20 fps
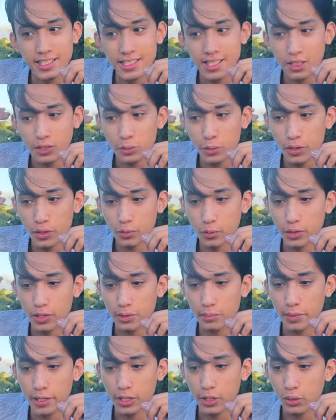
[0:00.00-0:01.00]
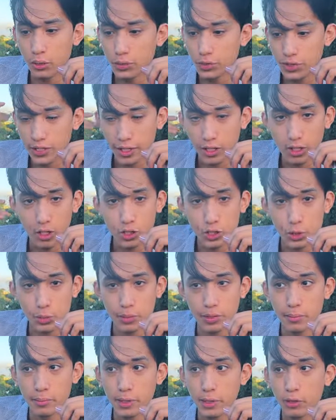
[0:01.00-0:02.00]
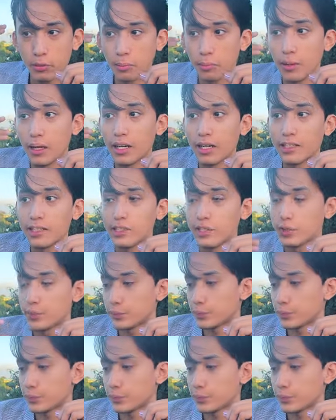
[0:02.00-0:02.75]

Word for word: dealt with within my own psychology, within my own mind,